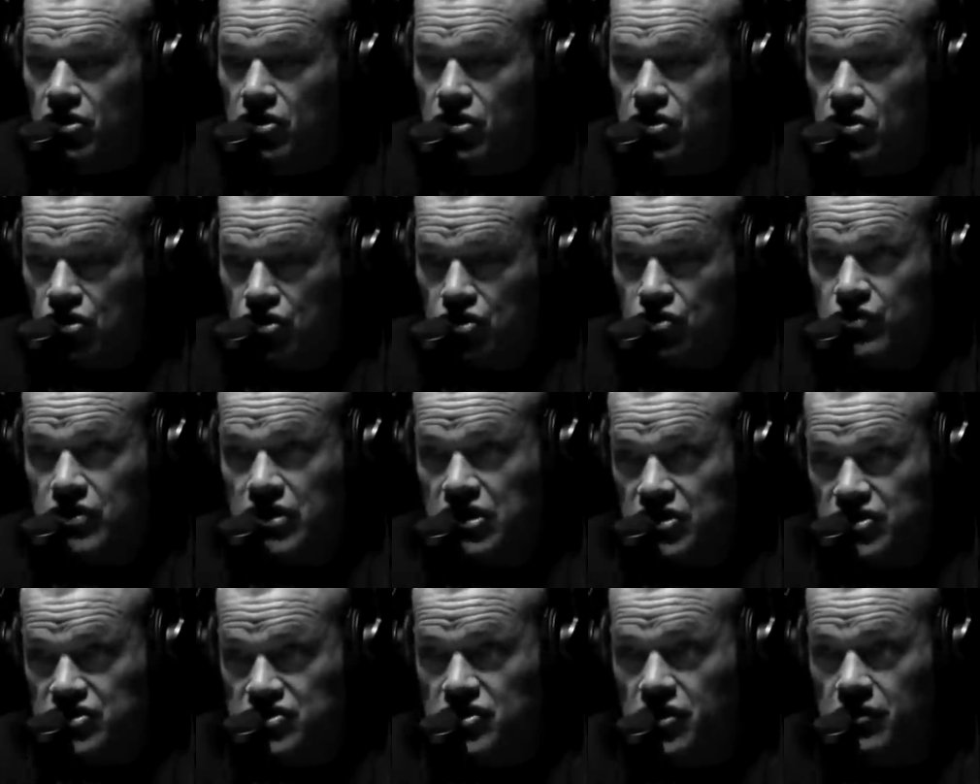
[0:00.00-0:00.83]
you
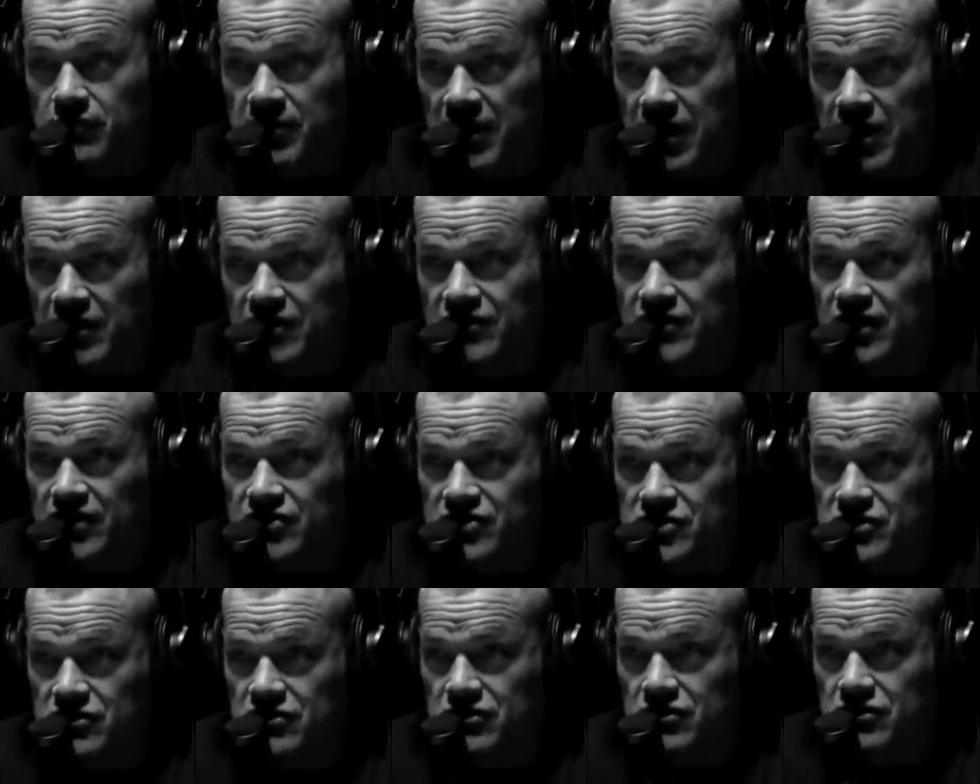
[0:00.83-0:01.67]
need to start paying
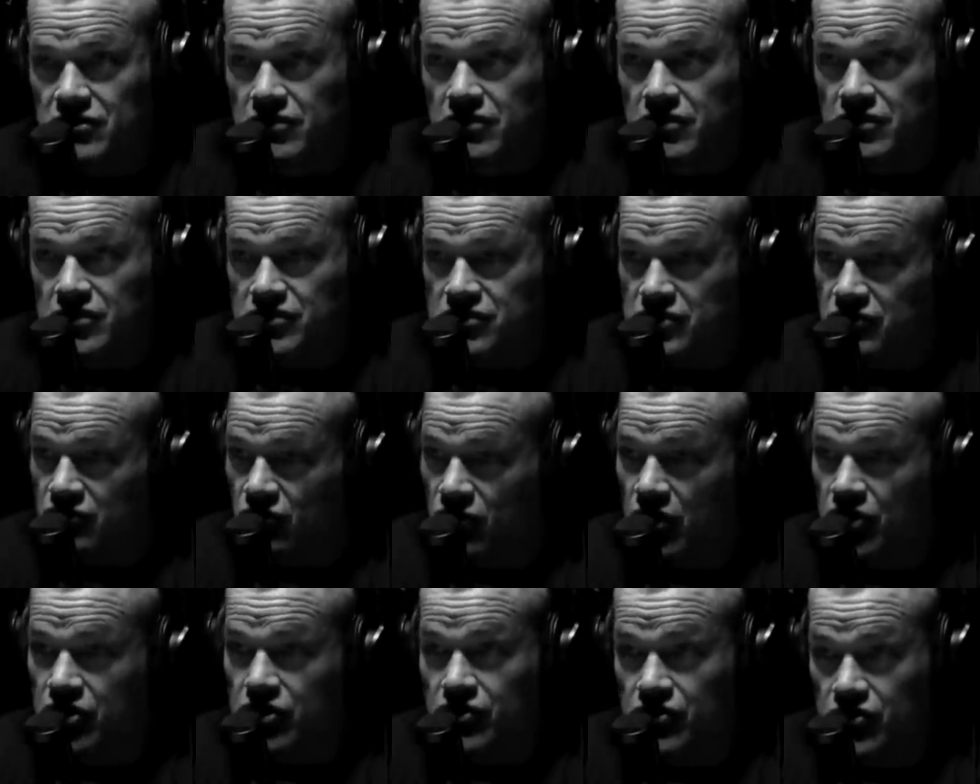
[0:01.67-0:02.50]
attention because
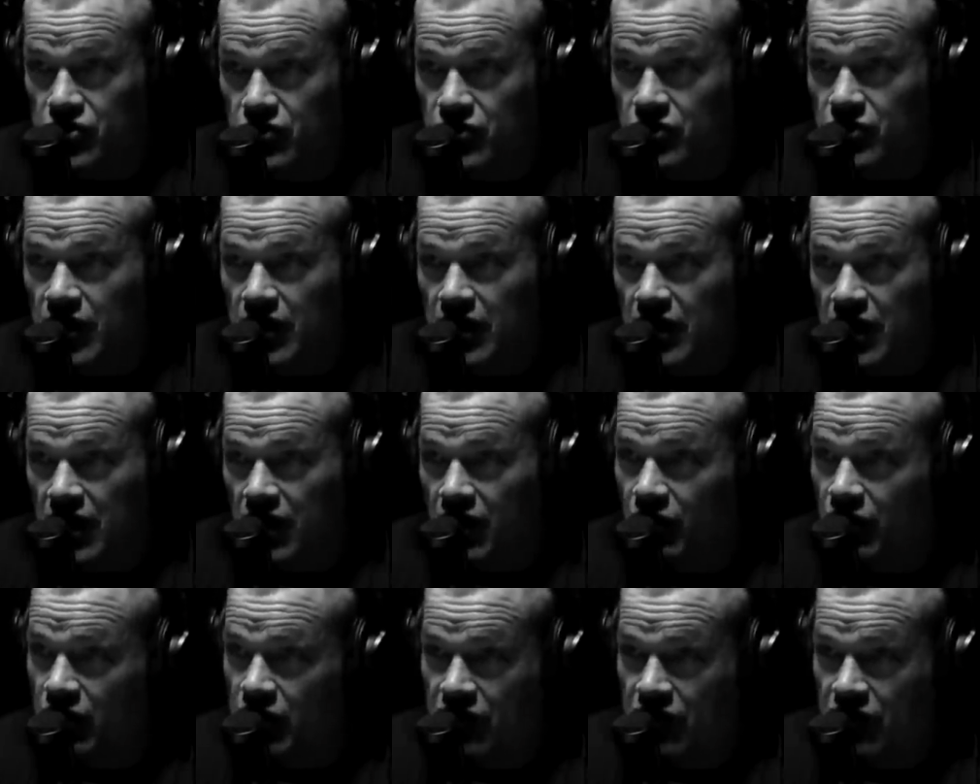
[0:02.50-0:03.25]
what you're doing right now